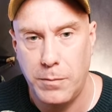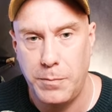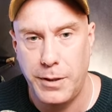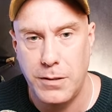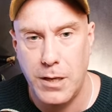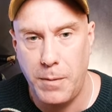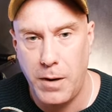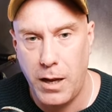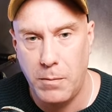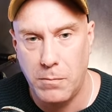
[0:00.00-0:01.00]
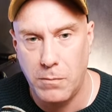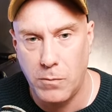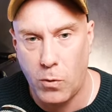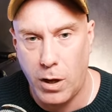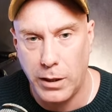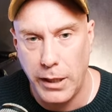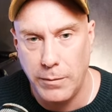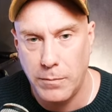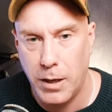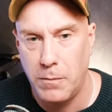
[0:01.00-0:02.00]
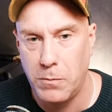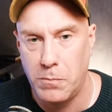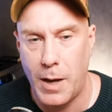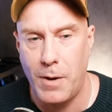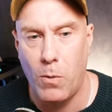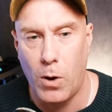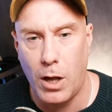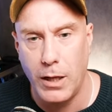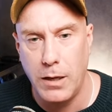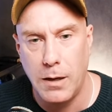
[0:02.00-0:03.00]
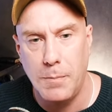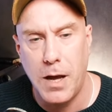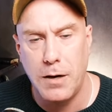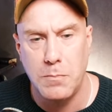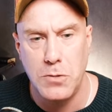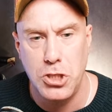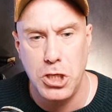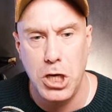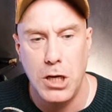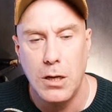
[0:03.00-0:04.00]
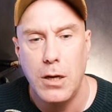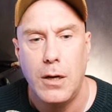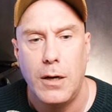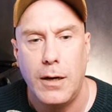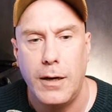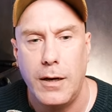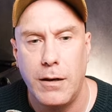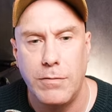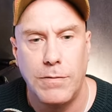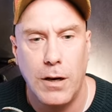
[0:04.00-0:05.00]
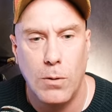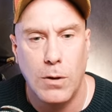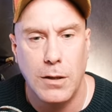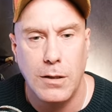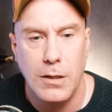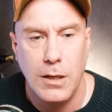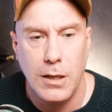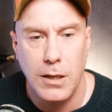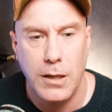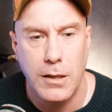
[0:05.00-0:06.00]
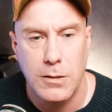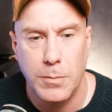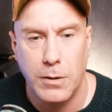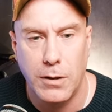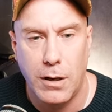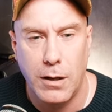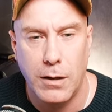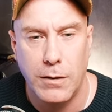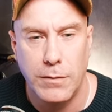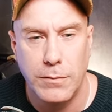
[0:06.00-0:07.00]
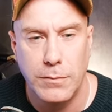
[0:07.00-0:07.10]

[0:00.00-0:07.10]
because I'm not a Wally. I'm not Wally. I'm not a machine. Firewall D, Ansible doc.